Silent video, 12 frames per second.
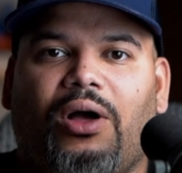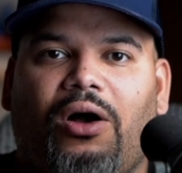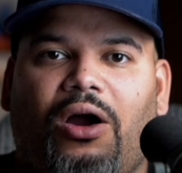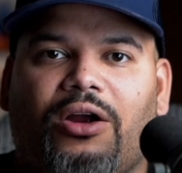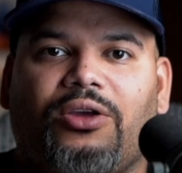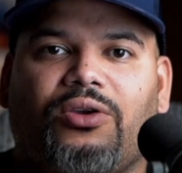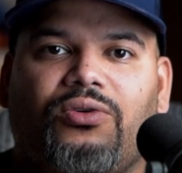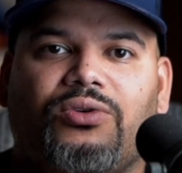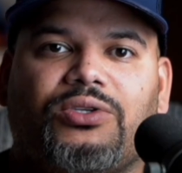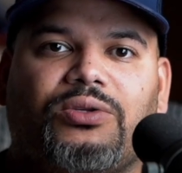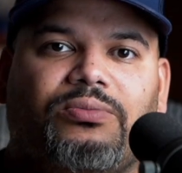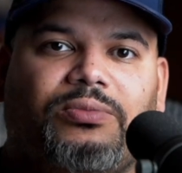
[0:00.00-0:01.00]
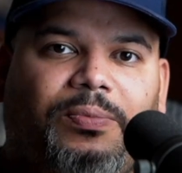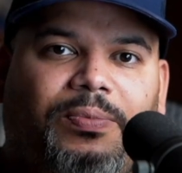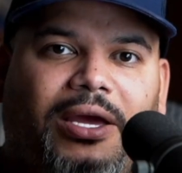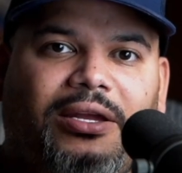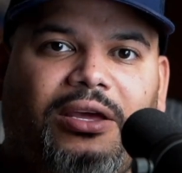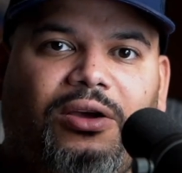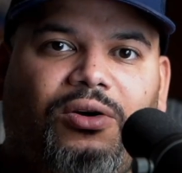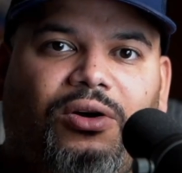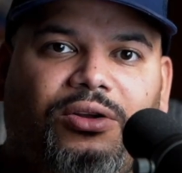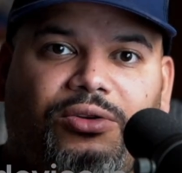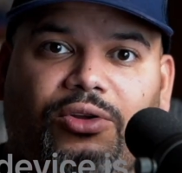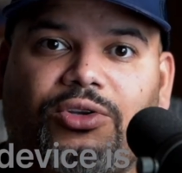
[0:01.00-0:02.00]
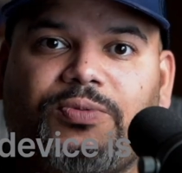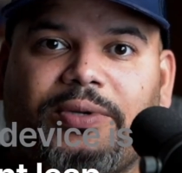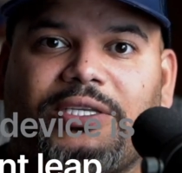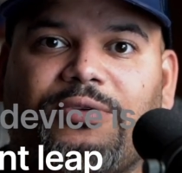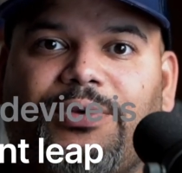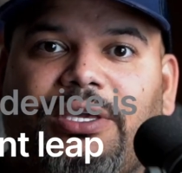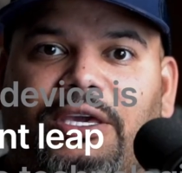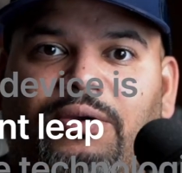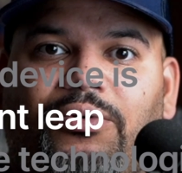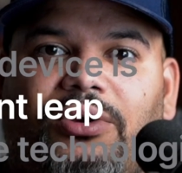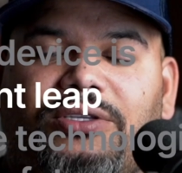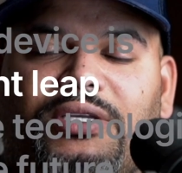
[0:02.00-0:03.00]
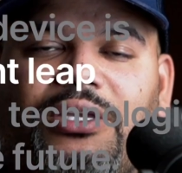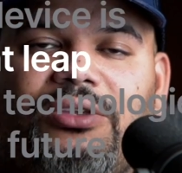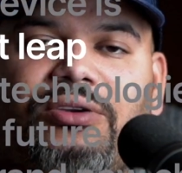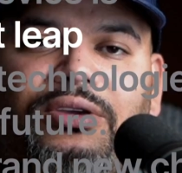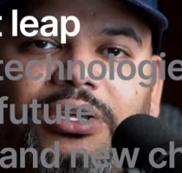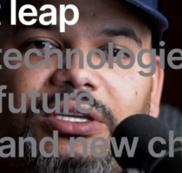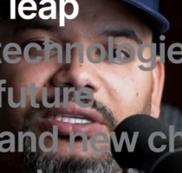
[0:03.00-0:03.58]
articles depending on those specific keywords. And you can just